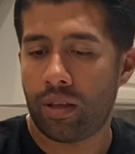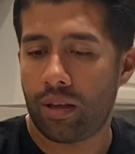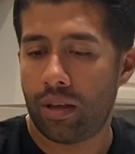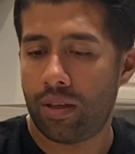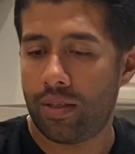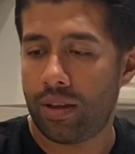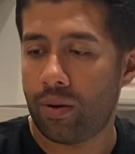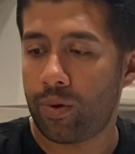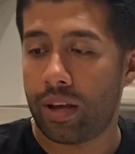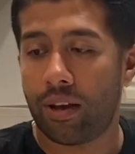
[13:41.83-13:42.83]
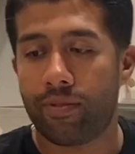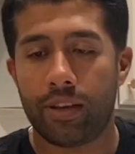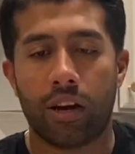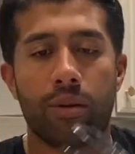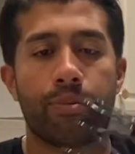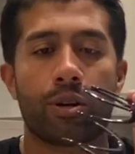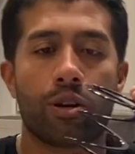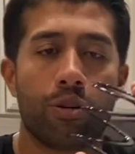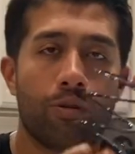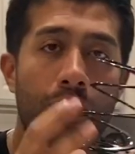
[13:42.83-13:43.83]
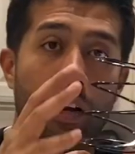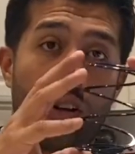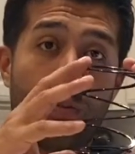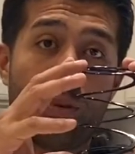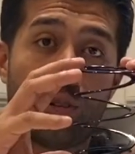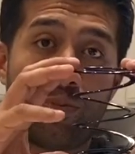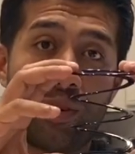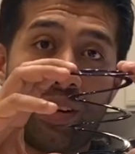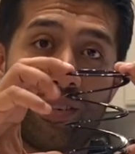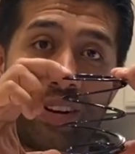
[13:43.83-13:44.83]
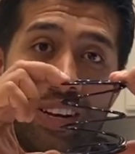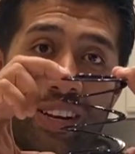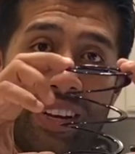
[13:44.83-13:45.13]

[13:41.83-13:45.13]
And then we have the HyperCo helper spring, right?